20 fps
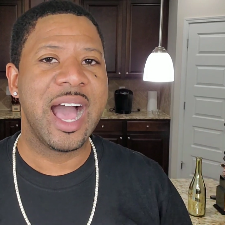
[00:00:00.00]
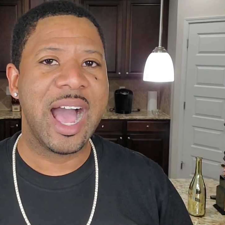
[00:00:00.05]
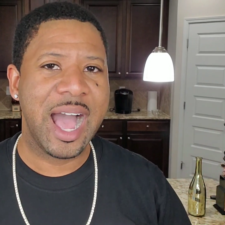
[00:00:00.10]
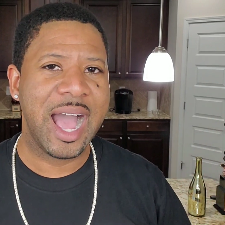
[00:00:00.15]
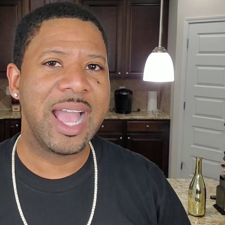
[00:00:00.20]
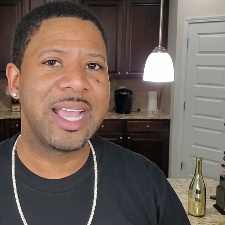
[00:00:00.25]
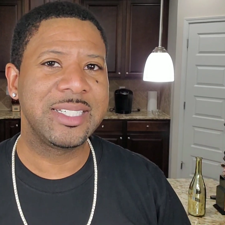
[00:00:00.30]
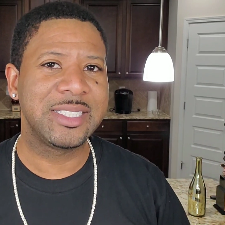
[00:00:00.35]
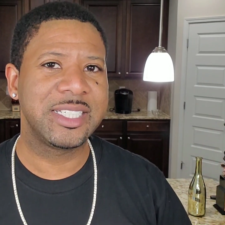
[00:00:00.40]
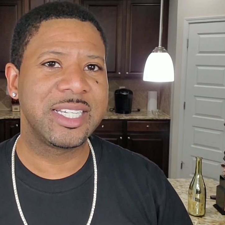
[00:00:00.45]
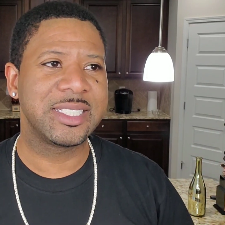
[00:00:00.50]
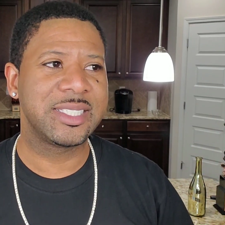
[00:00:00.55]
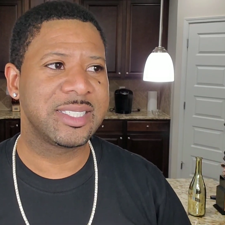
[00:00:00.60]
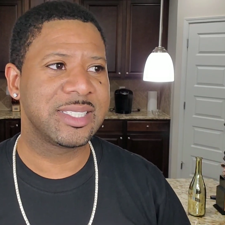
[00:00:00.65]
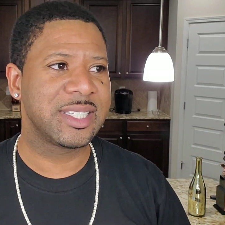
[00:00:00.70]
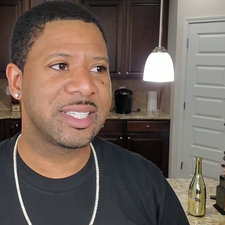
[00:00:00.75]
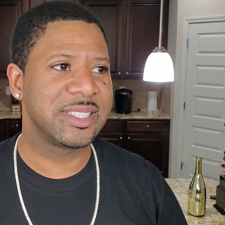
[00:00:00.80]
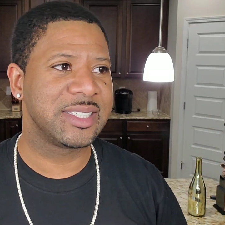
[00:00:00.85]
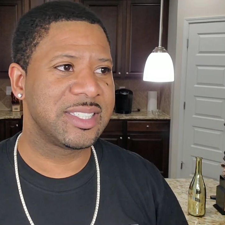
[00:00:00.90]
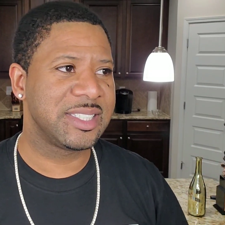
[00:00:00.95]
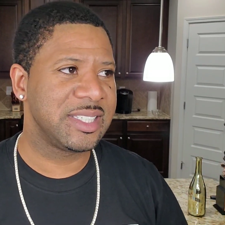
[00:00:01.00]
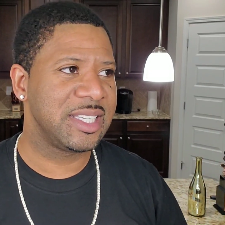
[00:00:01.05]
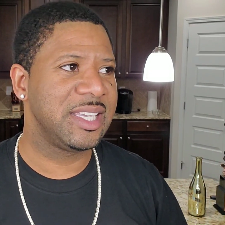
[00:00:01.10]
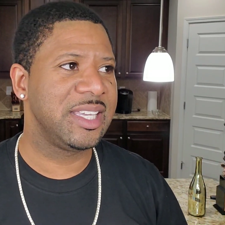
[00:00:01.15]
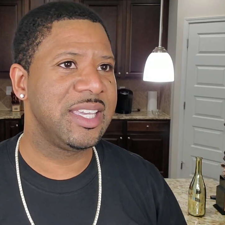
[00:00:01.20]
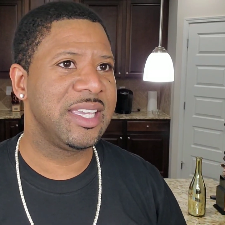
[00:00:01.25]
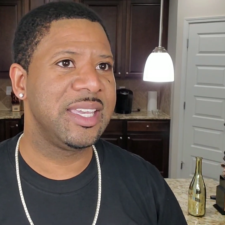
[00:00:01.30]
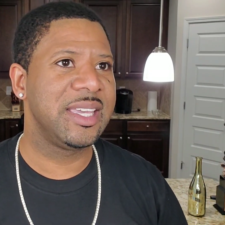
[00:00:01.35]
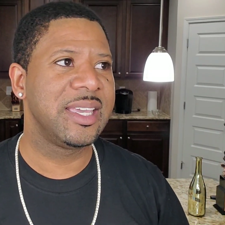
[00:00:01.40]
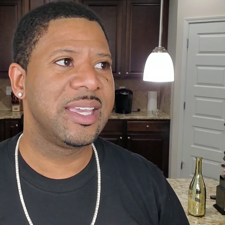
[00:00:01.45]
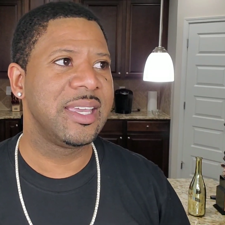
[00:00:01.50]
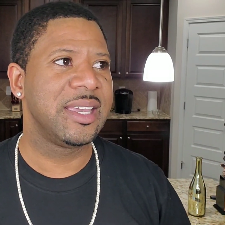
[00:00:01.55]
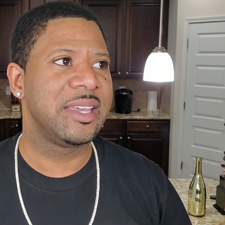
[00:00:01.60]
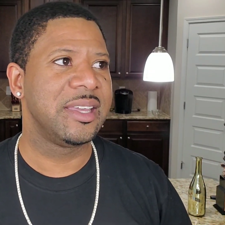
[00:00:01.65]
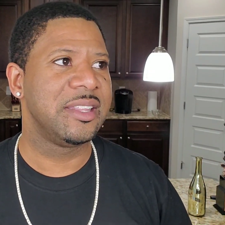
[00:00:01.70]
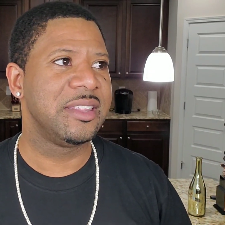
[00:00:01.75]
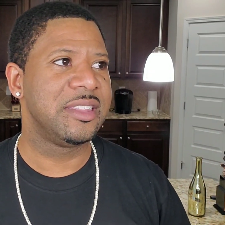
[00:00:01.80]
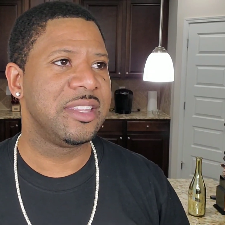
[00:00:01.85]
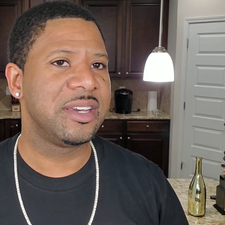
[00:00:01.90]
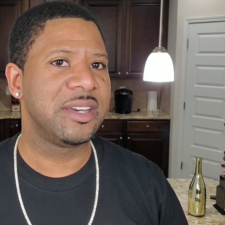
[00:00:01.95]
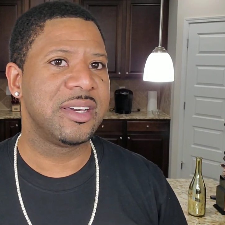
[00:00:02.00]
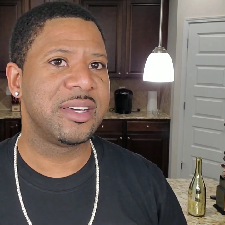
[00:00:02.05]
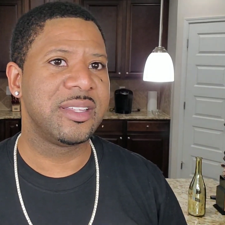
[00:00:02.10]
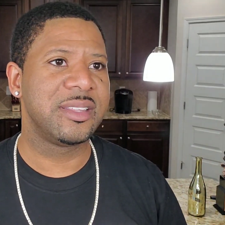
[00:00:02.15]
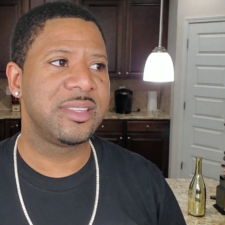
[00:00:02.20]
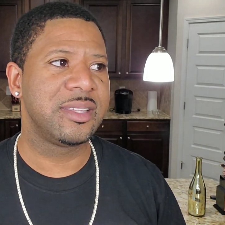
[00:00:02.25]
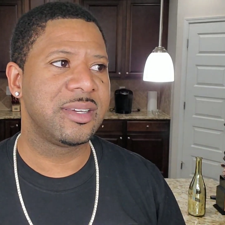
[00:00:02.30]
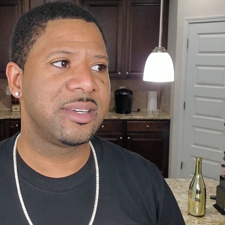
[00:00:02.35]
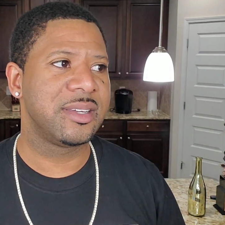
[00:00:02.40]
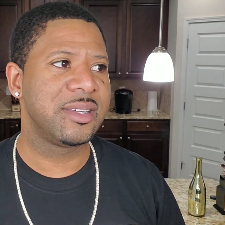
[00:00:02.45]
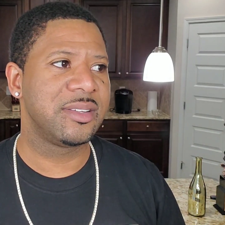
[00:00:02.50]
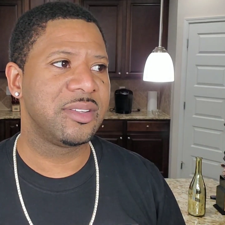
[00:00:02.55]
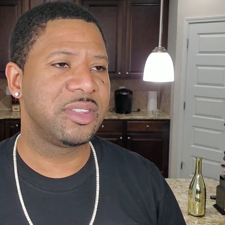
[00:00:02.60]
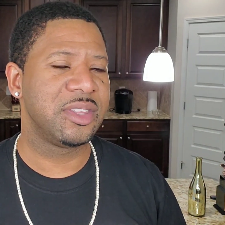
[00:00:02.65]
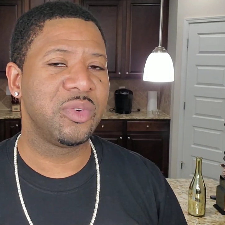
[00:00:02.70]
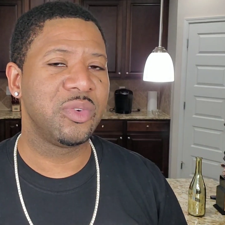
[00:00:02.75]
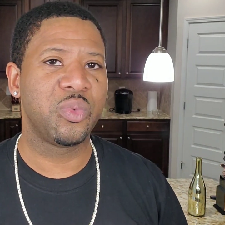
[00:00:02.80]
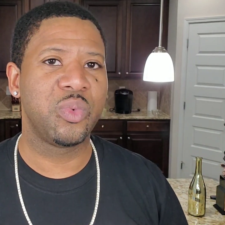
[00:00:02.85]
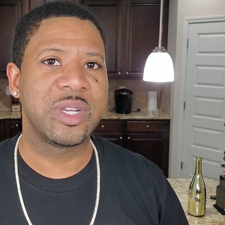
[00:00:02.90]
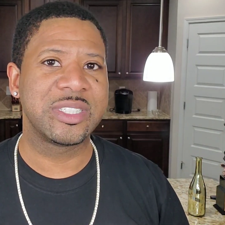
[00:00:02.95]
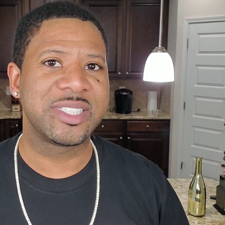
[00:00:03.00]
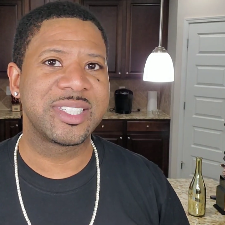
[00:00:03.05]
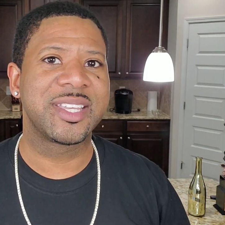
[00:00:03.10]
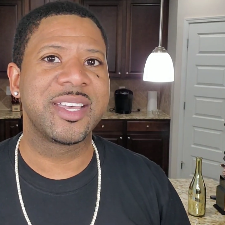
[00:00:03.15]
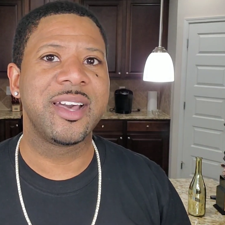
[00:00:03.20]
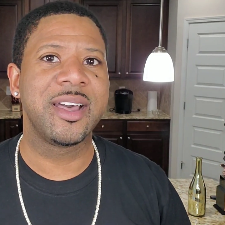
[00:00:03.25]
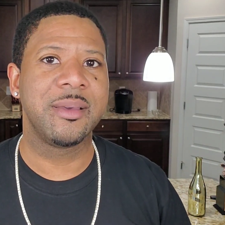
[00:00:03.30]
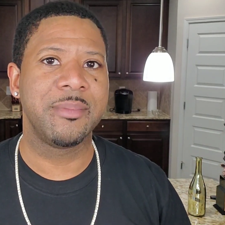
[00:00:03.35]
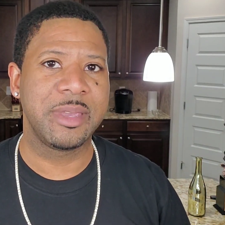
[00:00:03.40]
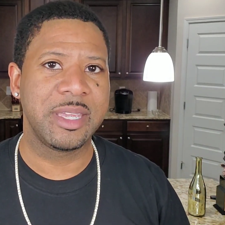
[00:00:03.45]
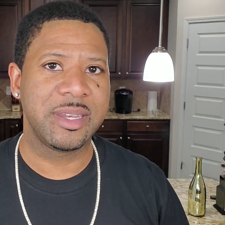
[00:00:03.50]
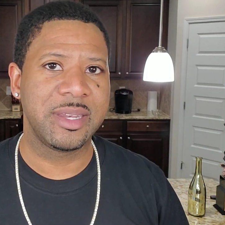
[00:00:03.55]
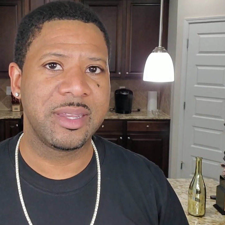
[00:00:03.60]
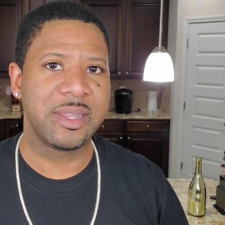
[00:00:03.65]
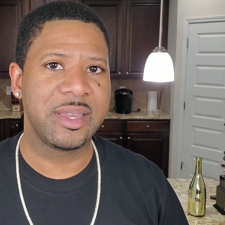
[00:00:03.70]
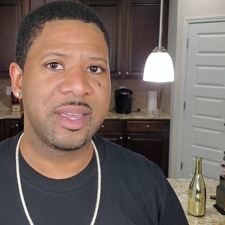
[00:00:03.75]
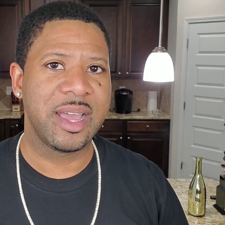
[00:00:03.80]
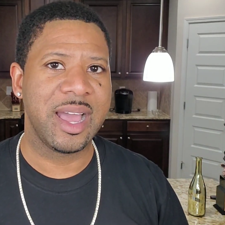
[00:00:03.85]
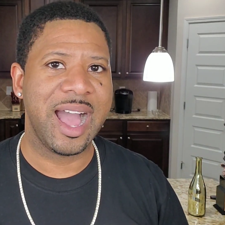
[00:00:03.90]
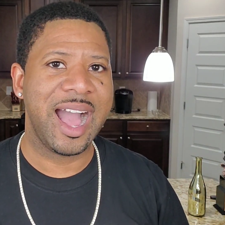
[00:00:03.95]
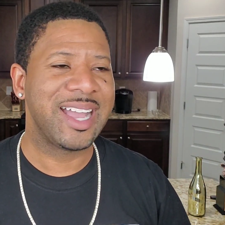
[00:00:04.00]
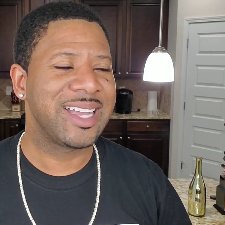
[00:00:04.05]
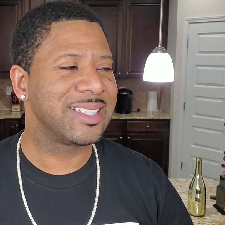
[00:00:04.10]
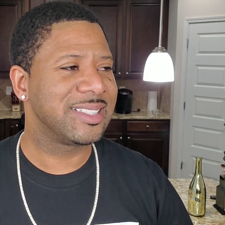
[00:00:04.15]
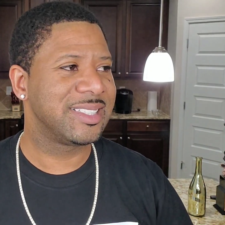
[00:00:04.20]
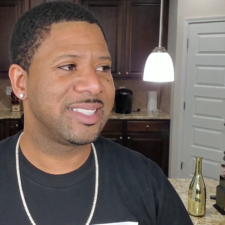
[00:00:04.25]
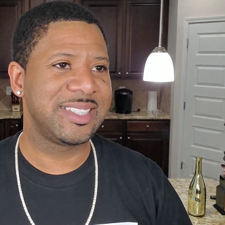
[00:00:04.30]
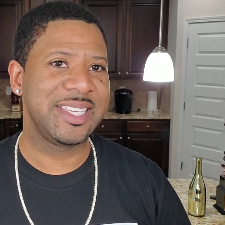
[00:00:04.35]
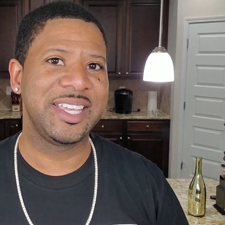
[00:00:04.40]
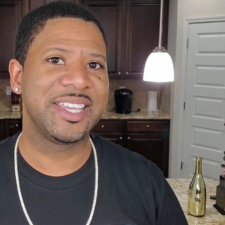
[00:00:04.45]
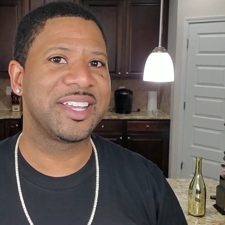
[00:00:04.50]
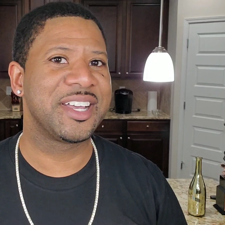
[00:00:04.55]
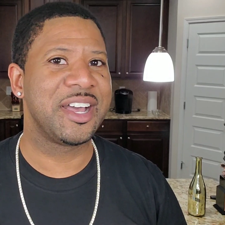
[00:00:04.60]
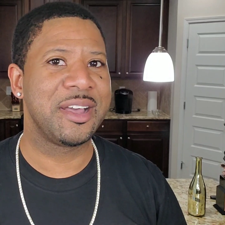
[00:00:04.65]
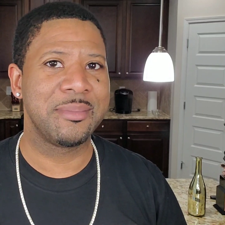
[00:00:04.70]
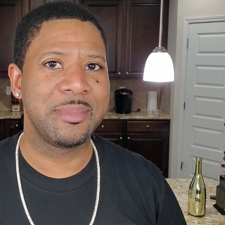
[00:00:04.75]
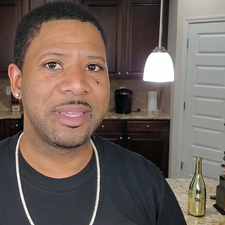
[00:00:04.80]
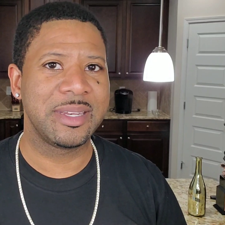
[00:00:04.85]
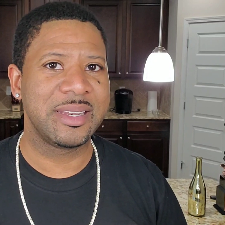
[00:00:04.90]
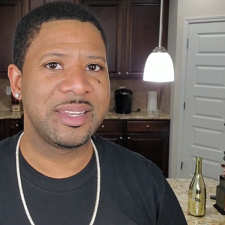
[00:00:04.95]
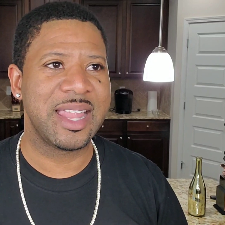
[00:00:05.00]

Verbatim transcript: I just can see the, the, the what's coming. I can see it coming.